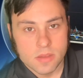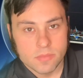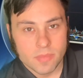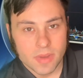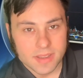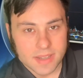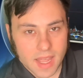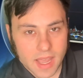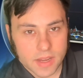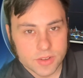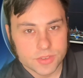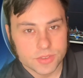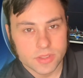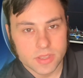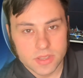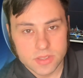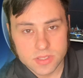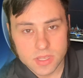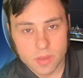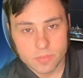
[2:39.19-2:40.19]
might
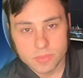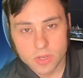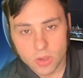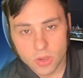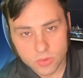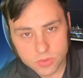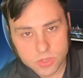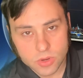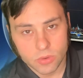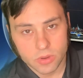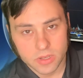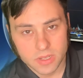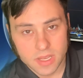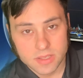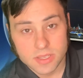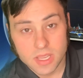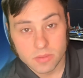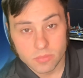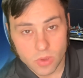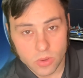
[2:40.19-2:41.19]
actually accept Dogecoin
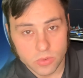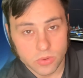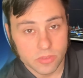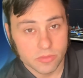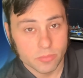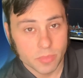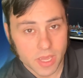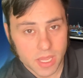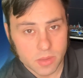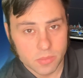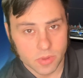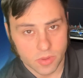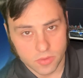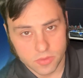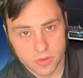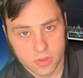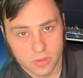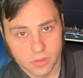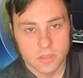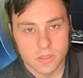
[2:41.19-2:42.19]
as a mode of payment.